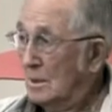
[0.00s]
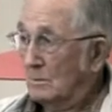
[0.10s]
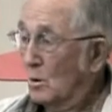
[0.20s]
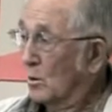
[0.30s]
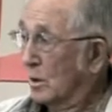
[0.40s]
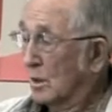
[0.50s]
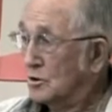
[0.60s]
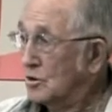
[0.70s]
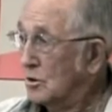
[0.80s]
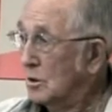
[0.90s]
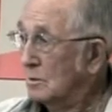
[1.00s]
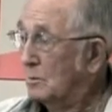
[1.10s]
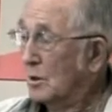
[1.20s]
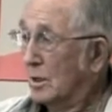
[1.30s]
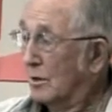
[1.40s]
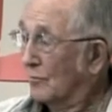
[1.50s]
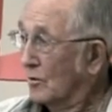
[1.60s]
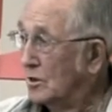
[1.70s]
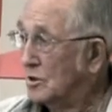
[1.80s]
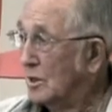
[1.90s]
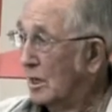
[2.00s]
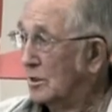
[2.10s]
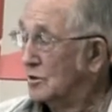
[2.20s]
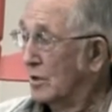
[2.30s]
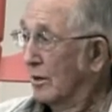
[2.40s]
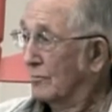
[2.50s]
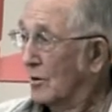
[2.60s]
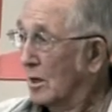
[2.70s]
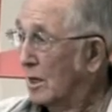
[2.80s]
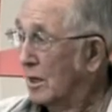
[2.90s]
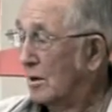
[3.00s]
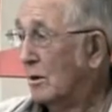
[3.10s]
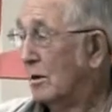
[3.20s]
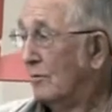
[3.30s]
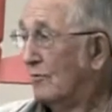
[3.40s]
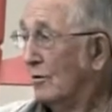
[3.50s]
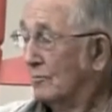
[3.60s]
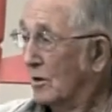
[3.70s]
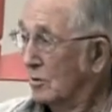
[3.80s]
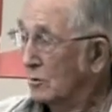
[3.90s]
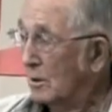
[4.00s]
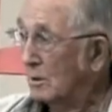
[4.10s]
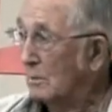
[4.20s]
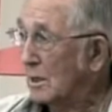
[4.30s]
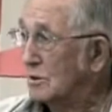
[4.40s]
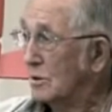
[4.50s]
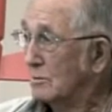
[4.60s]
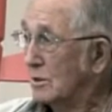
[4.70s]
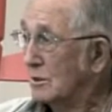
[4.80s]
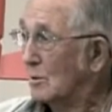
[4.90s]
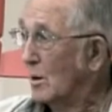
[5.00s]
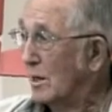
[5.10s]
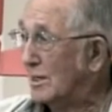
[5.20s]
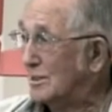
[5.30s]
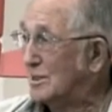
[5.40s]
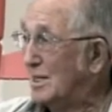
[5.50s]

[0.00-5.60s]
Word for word: more than I should, put it in the fridge and I'd save for later, and in 15, 20 minutes, I'd eat the rest.